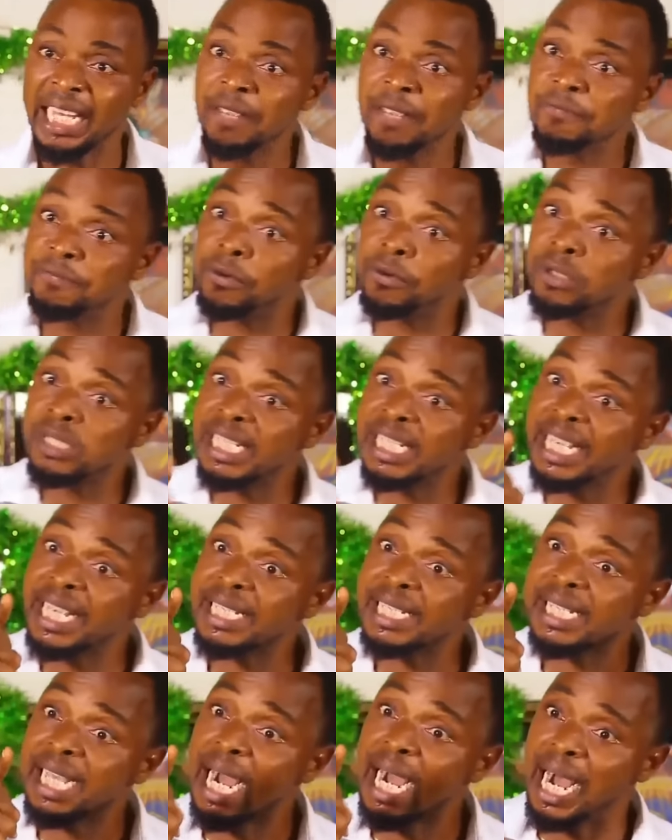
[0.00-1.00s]
in
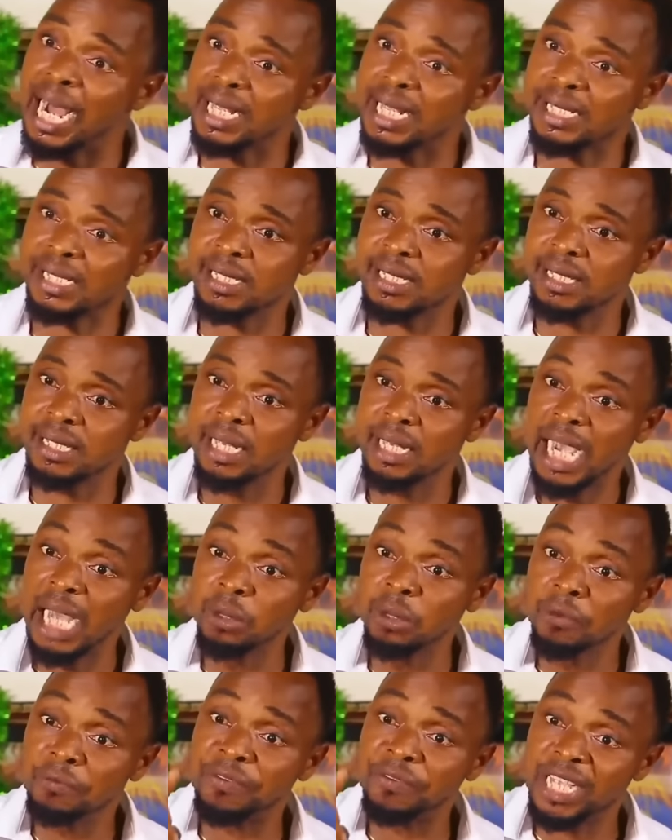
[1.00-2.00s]
48 hours, and you
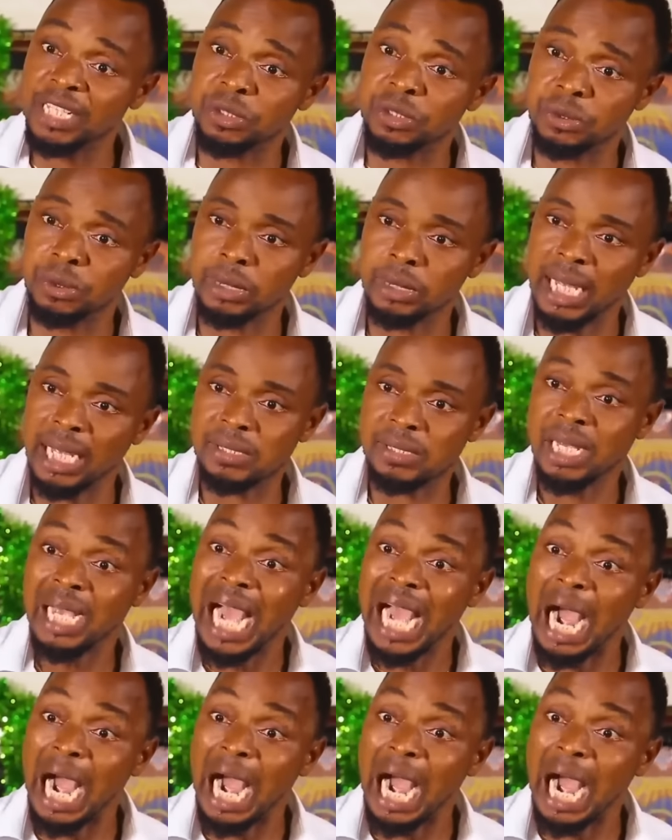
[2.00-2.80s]
fail to do that, I